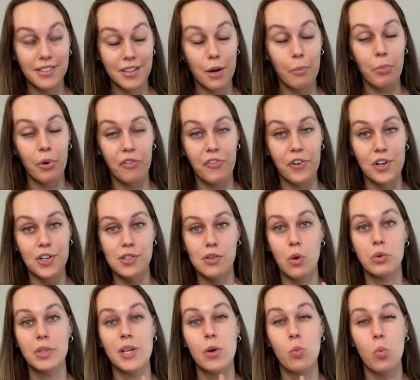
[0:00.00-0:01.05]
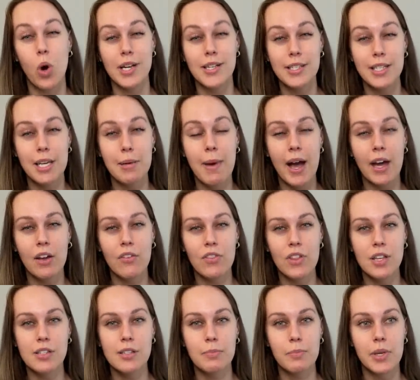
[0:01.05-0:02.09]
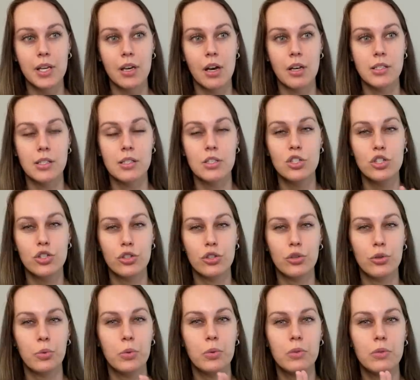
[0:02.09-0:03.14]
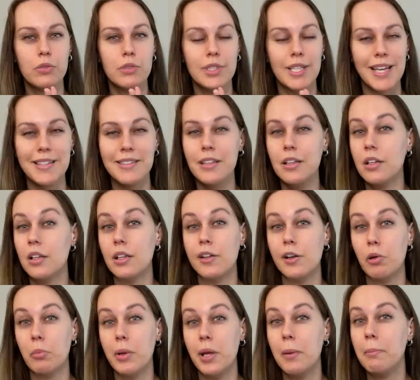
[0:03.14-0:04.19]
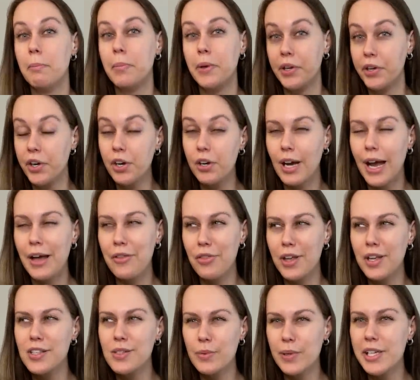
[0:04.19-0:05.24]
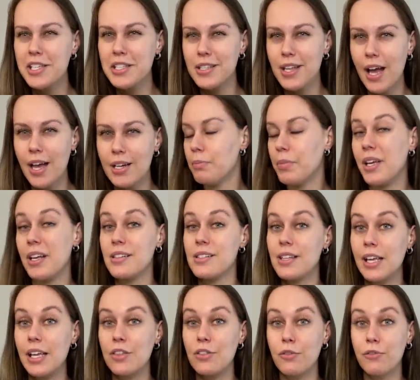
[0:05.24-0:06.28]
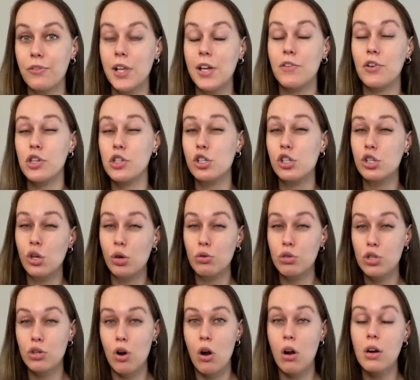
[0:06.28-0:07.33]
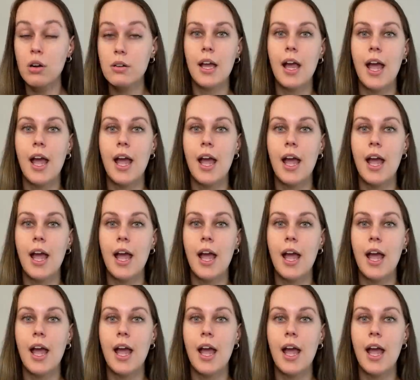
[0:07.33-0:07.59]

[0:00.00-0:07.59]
prefers only one tea bag of this because two tasted a little bit bitter, I think is what he said, because like the flavor is so strong.